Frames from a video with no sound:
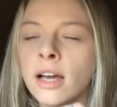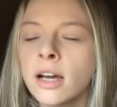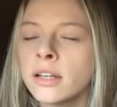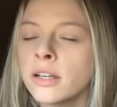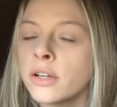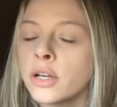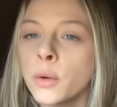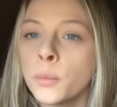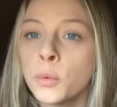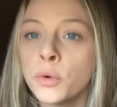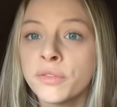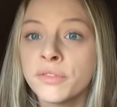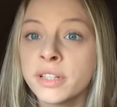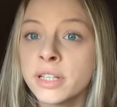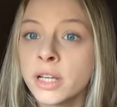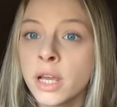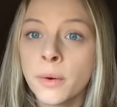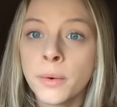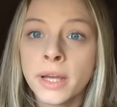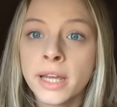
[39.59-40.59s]
I don't know what
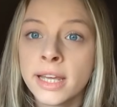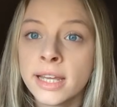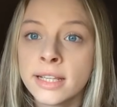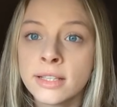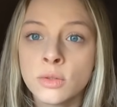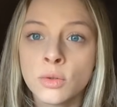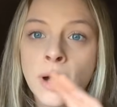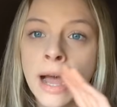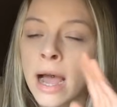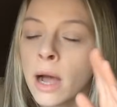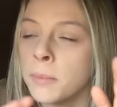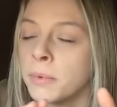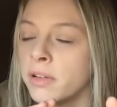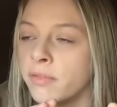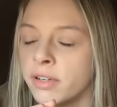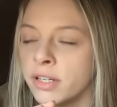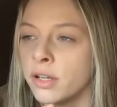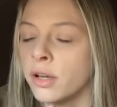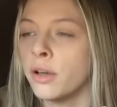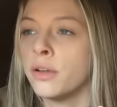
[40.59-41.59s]
video it is or how many
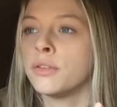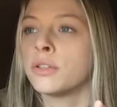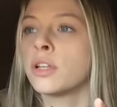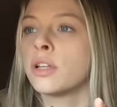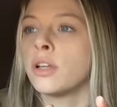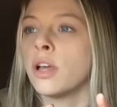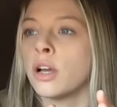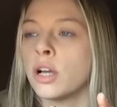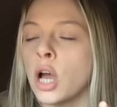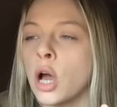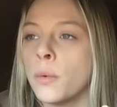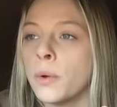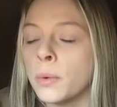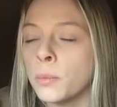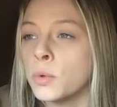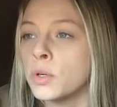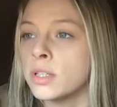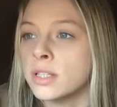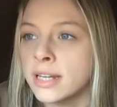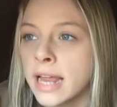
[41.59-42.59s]
videos ago it
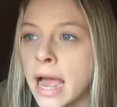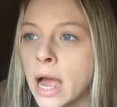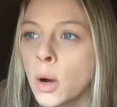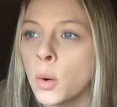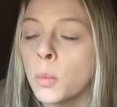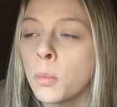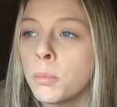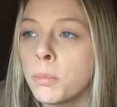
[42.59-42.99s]
was now,